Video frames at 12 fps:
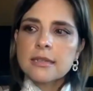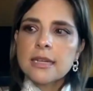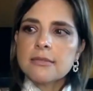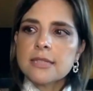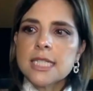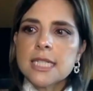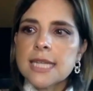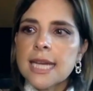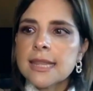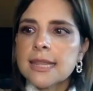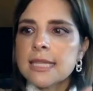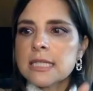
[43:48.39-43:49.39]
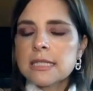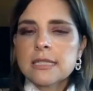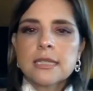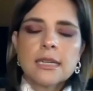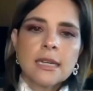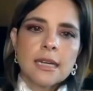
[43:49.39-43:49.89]
it was just like
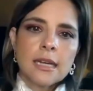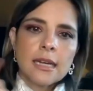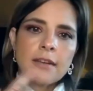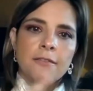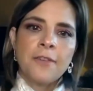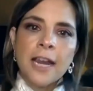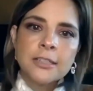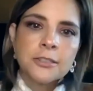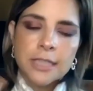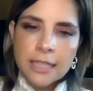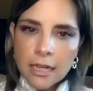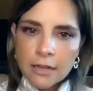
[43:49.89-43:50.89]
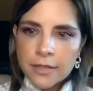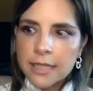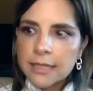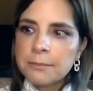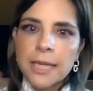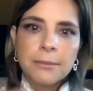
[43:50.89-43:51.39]
this factory of
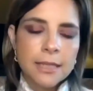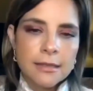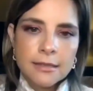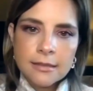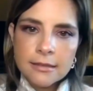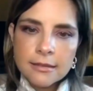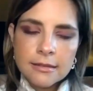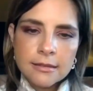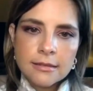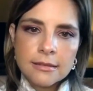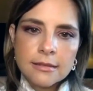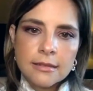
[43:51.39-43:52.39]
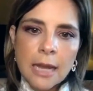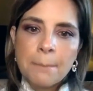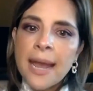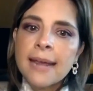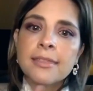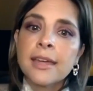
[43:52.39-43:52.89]
killing babies. And
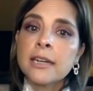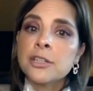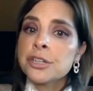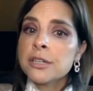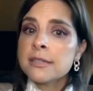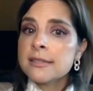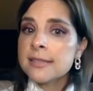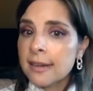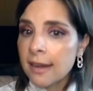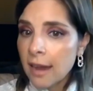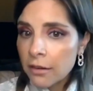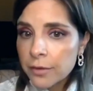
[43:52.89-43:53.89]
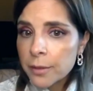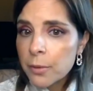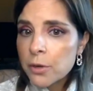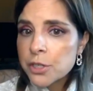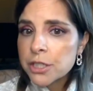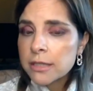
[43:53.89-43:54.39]
back then, insurance didn't cover
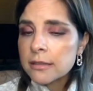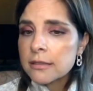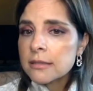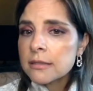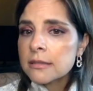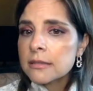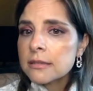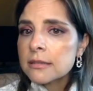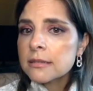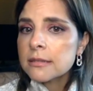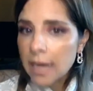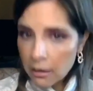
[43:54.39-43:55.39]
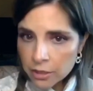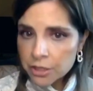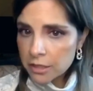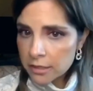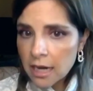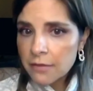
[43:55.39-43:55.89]
abortions. Now
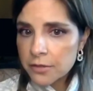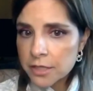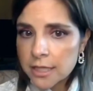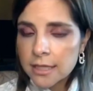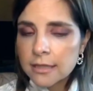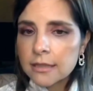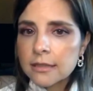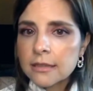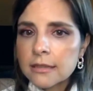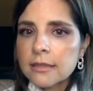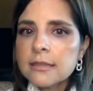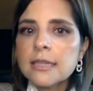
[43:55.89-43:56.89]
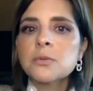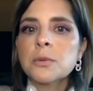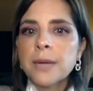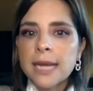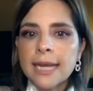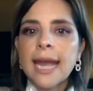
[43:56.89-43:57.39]
insurance covers it. These kids were
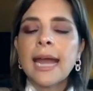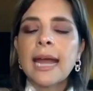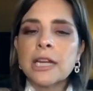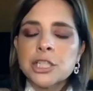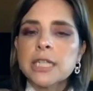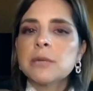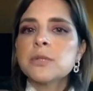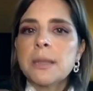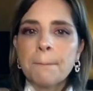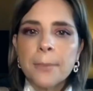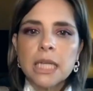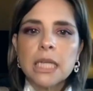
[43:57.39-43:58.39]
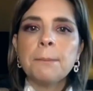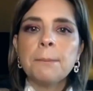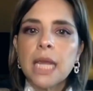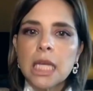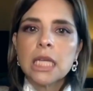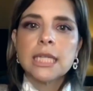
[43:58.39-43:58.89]
paying cash, and it was a
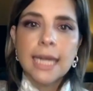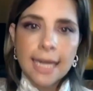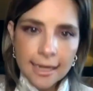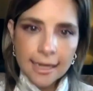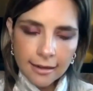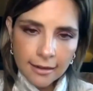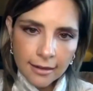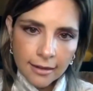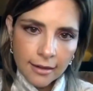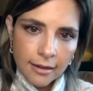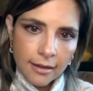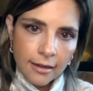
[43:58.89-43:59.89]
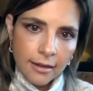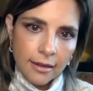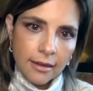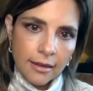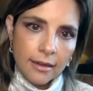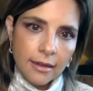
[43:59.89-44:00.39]
money-making day.
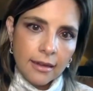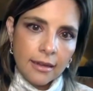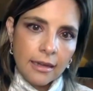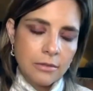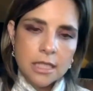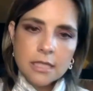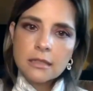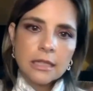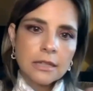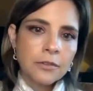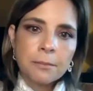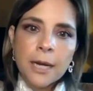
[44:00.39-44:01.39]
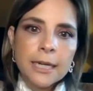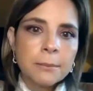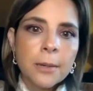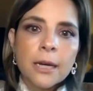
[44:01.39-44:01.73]
And it was just looking for body